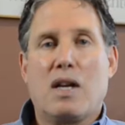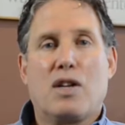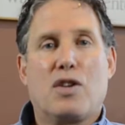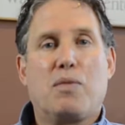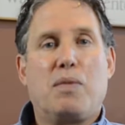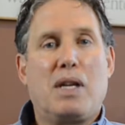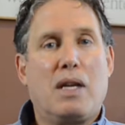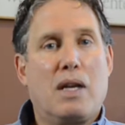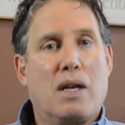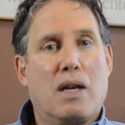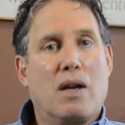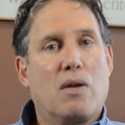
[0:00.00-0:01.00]
to be
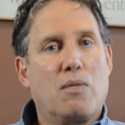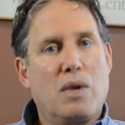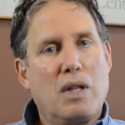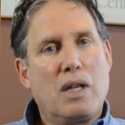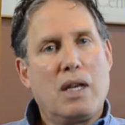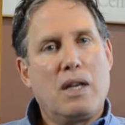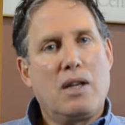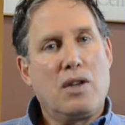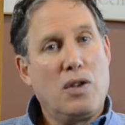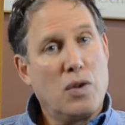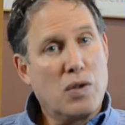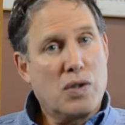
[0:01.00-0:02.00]
really
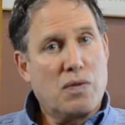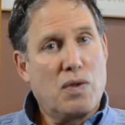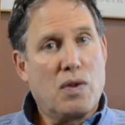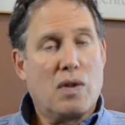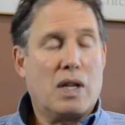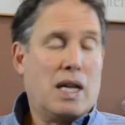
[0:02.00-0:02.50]
useful